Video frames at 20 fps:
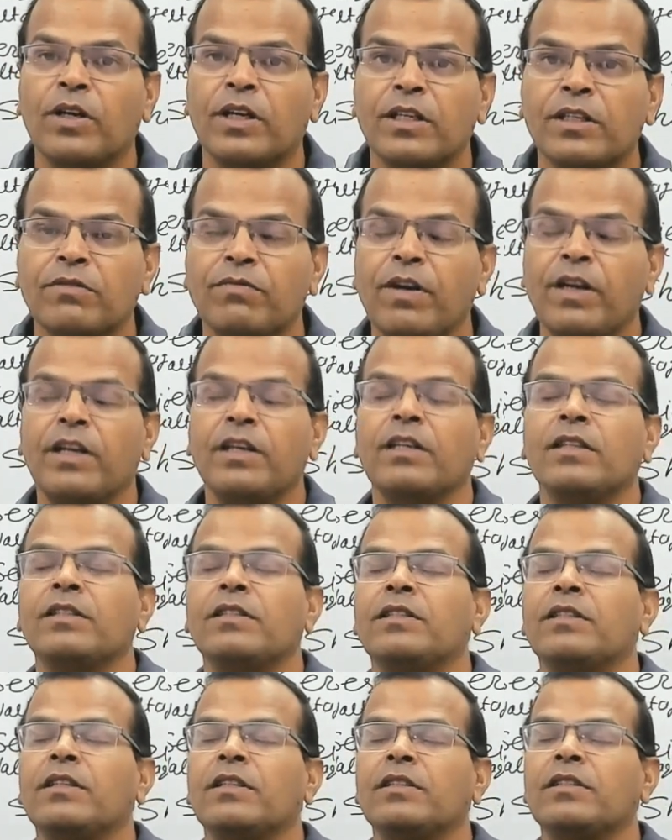When it is
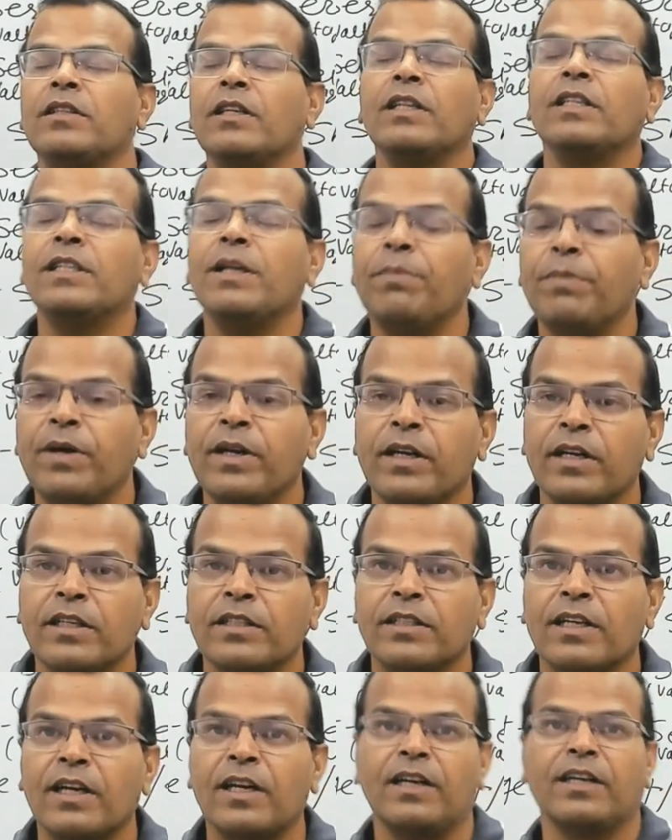series sampling, it is
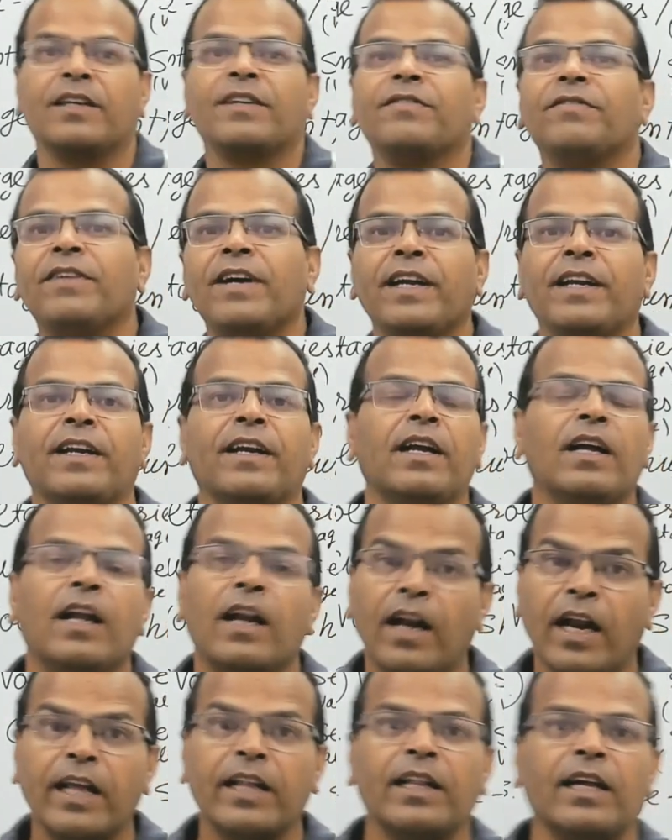current. Fine, like
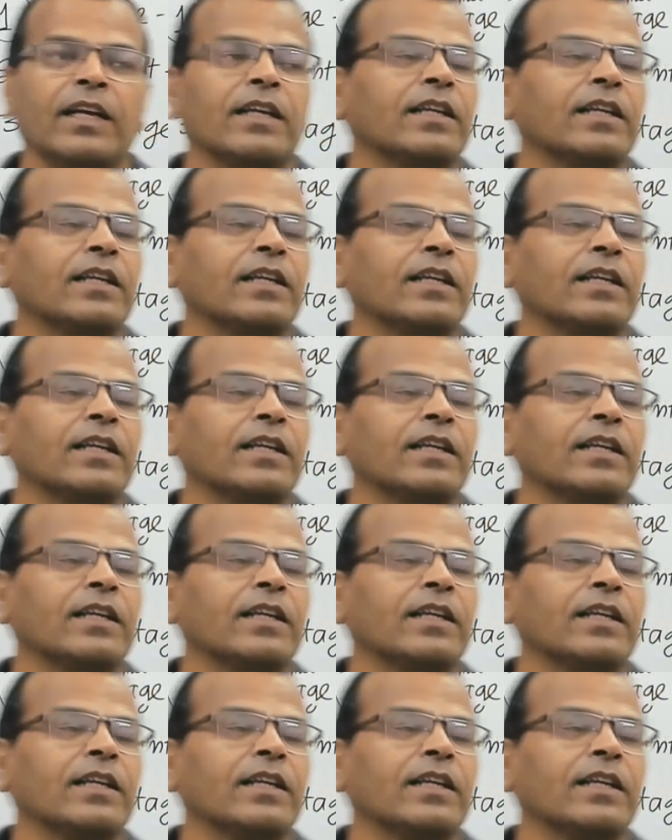that.